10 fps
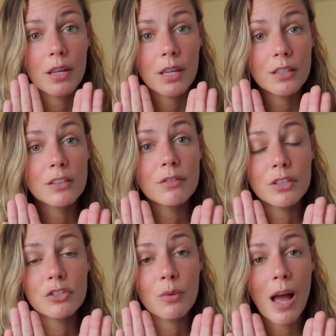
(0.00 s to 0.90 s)

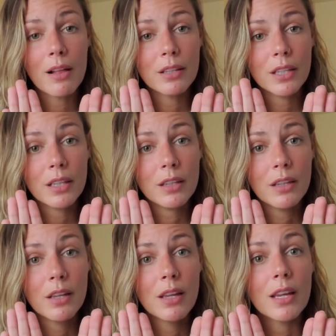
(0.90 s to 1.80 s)
individuality
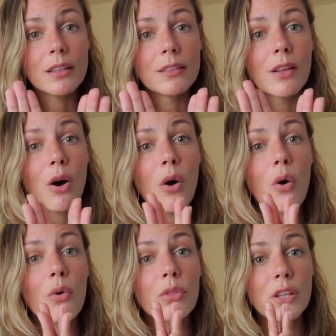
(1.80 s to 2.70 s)
is the
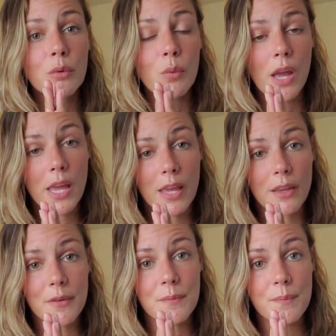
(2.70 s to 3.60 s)
only way